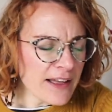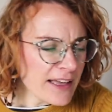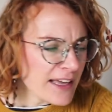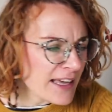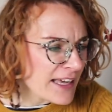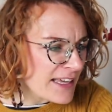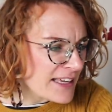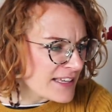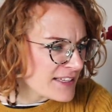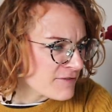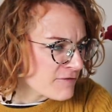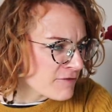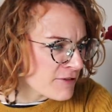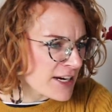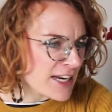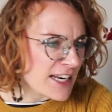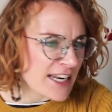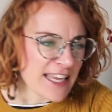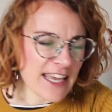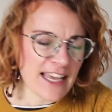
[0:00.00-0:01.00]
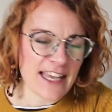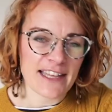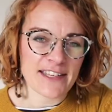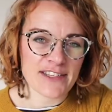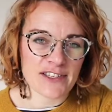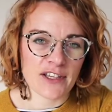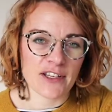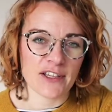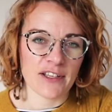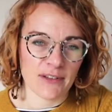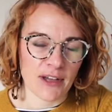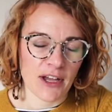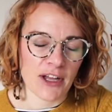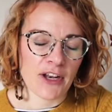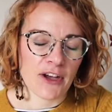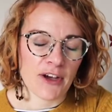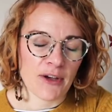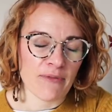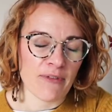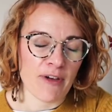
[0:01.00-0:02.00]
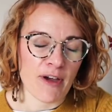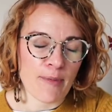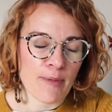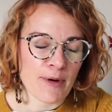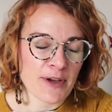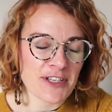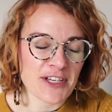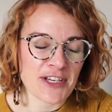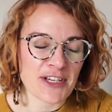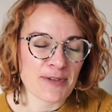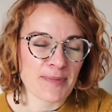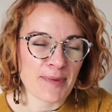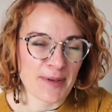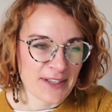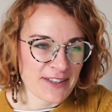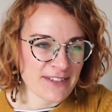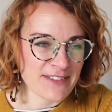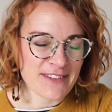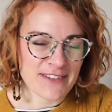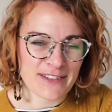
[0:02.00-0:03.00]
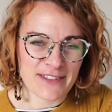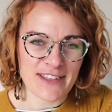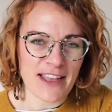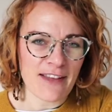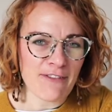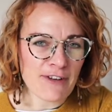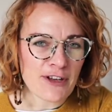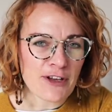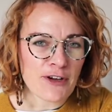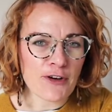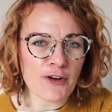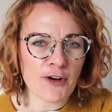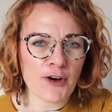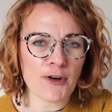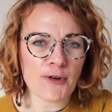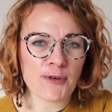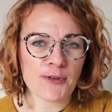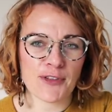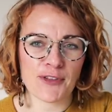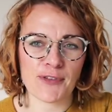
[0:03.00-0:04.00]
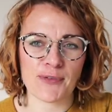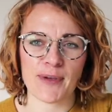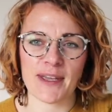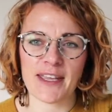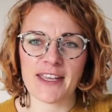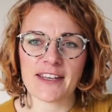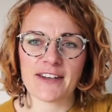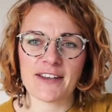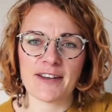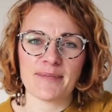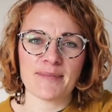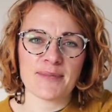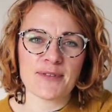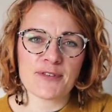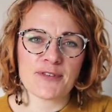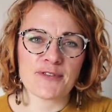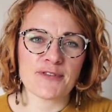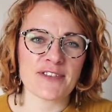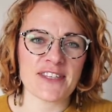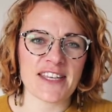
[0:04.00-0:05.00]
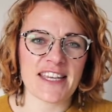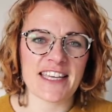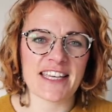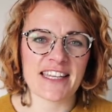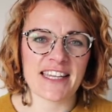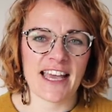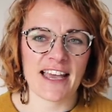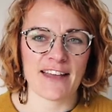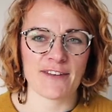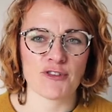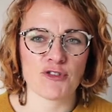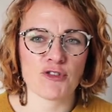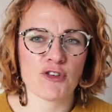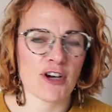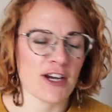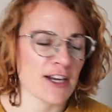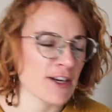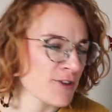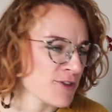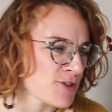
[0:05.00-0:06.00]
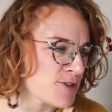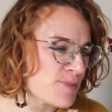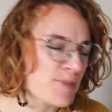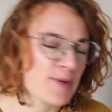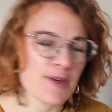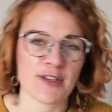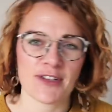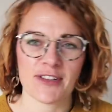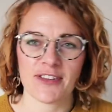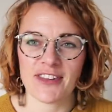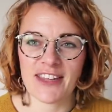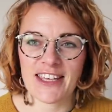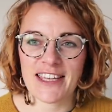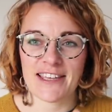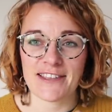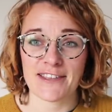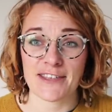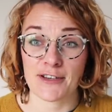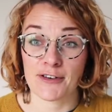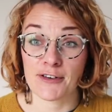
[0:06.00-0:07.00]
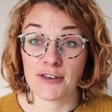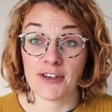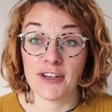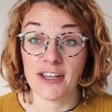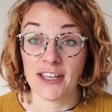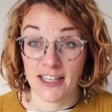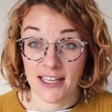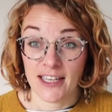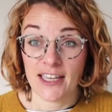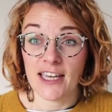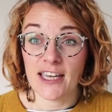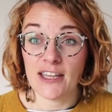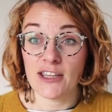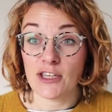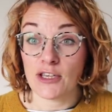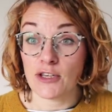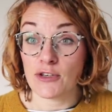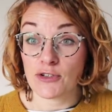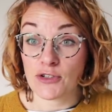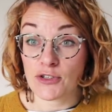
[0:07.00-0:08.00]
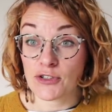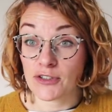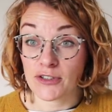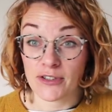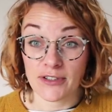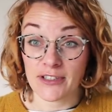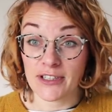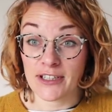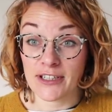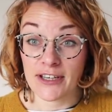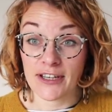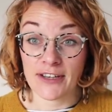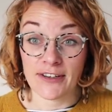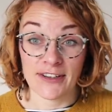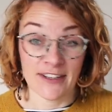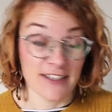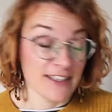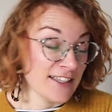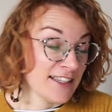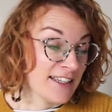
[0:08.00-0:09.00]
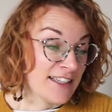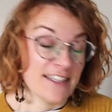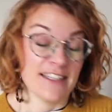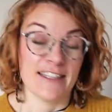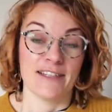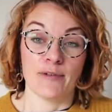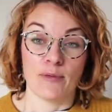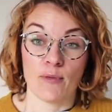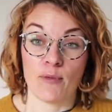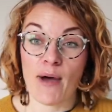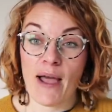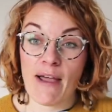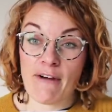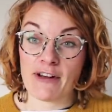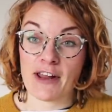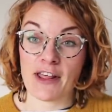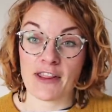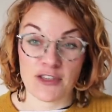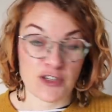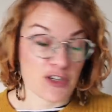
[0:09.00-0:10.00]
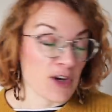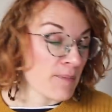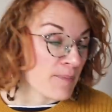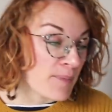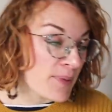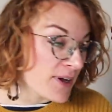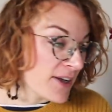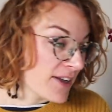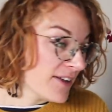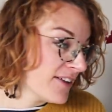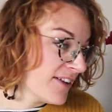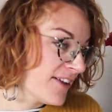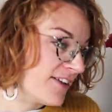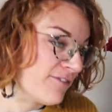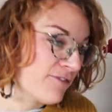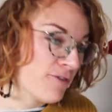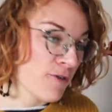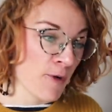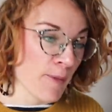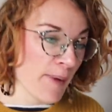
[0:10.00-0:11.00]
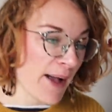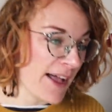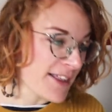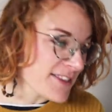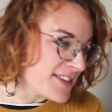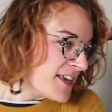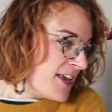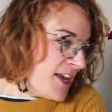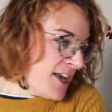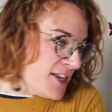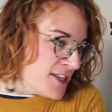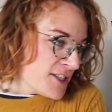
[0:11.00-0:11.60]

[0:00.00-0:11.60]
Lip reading: It really has. I know I'm very British, but it's definitely got cold this week and I'm sort of sitting in the house trying not to put the heating on in the usual, you know, wear another jumper format.